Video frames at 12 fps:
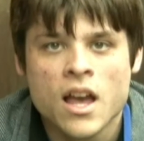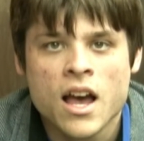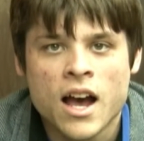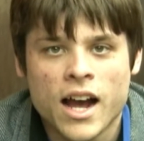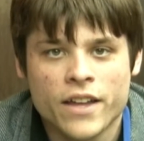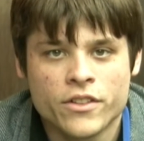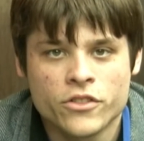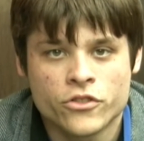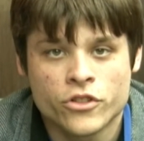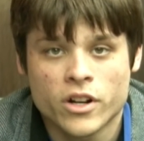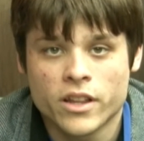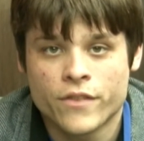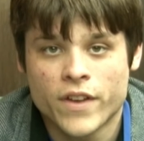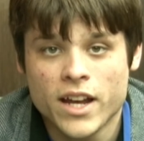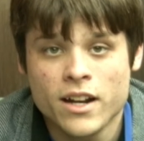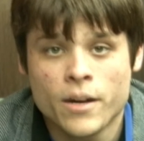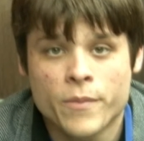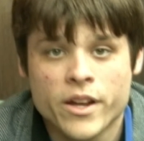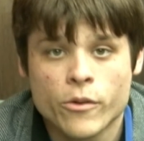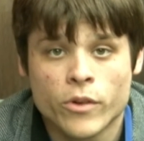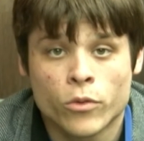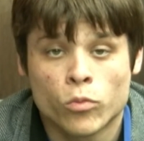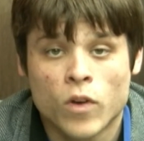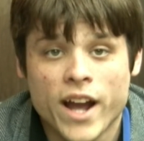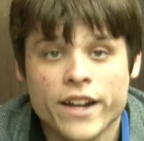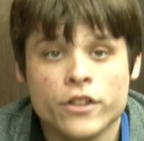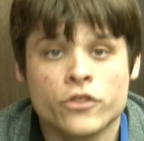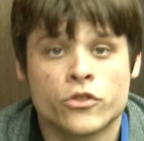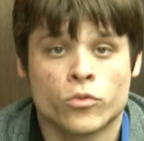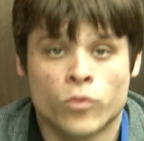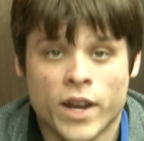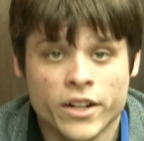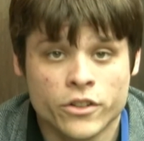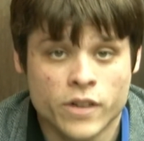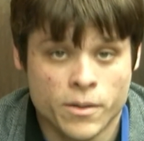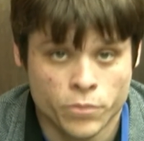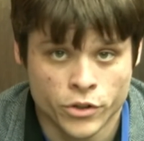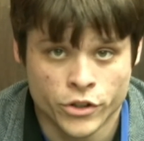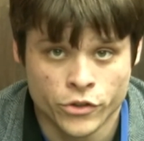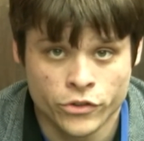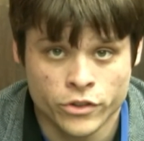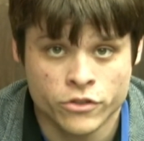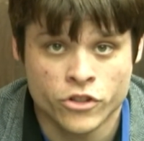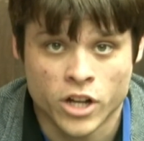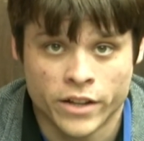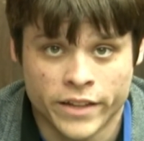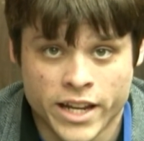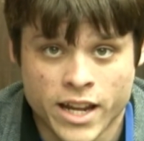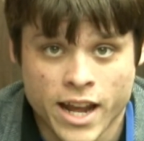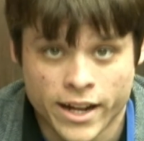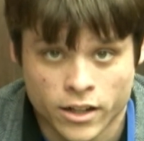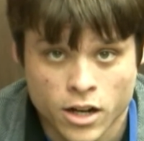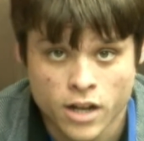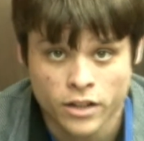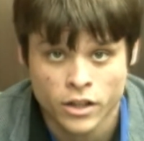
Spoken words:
Hi, this is Charlie Vann. I'm here with writer, director, and producer John Lee Hancock.